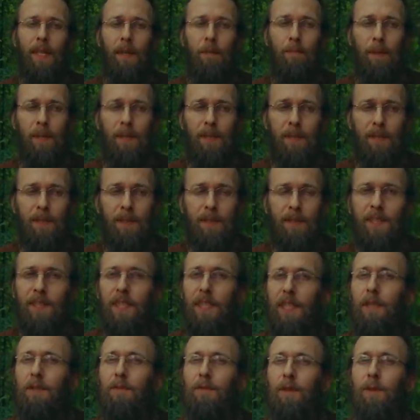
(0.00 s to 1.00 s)
But
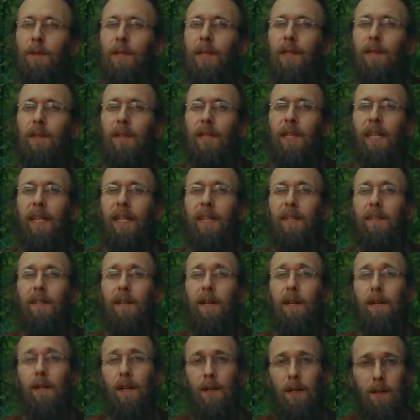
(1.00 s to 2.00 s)
see if you can look at it
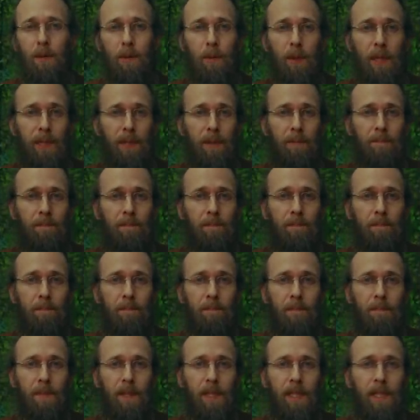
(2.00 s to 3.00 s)
another way.
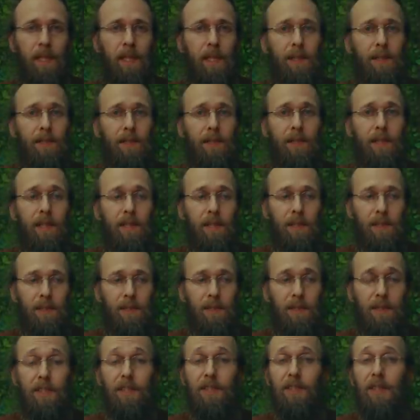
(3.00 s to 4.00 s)
Is this
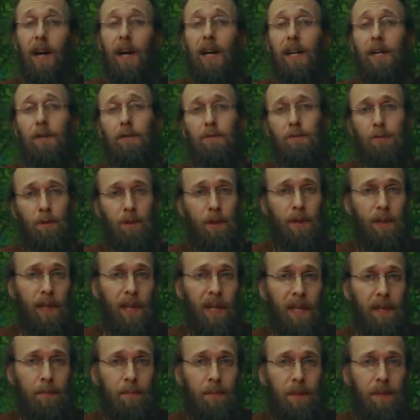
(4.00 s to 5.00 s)
desire for
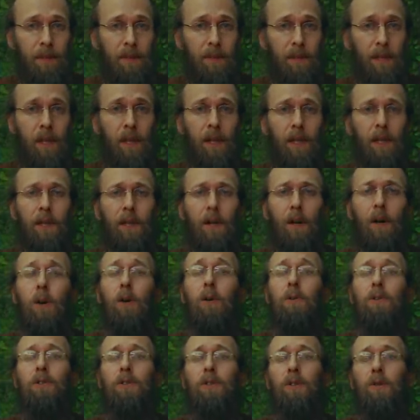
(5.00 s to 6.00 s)
enlightenment
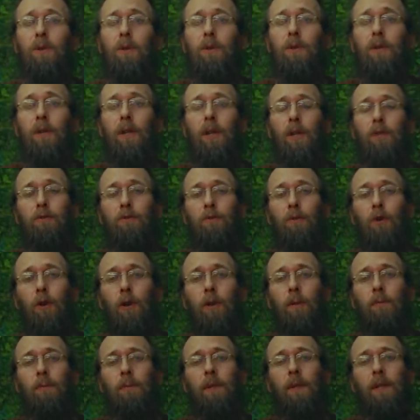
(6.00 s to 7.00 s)
also a
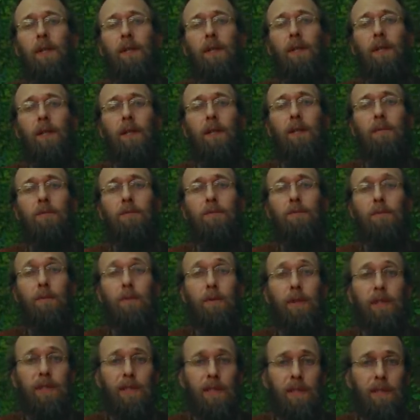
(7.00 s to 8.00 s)
form of
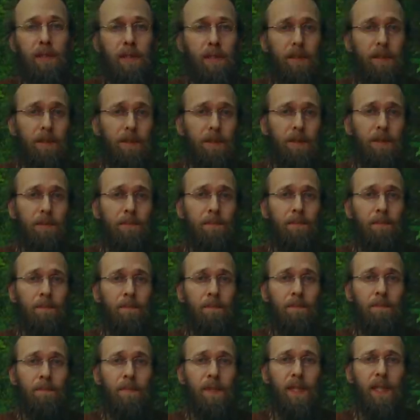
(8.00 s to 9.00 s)
resistance?
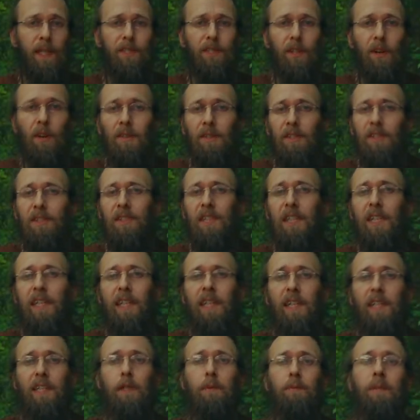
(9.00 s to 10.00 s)
Is our
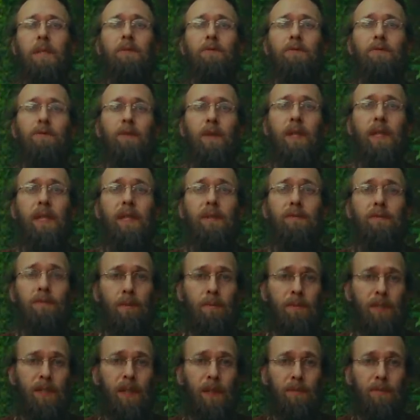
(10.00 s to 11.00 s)
seeking to be free
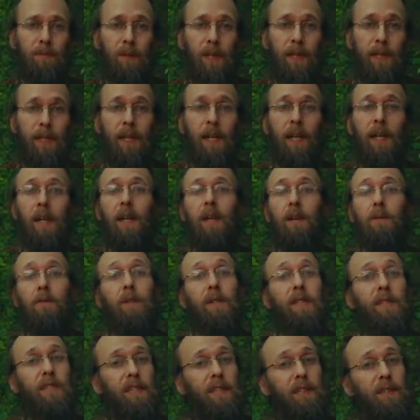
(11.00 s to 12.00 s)
from suffering
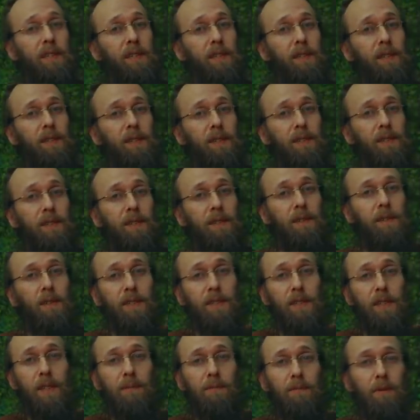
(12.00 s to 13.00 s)
resistance to
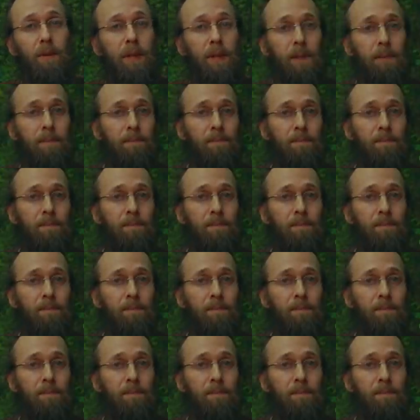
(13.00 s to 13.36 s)
suffering?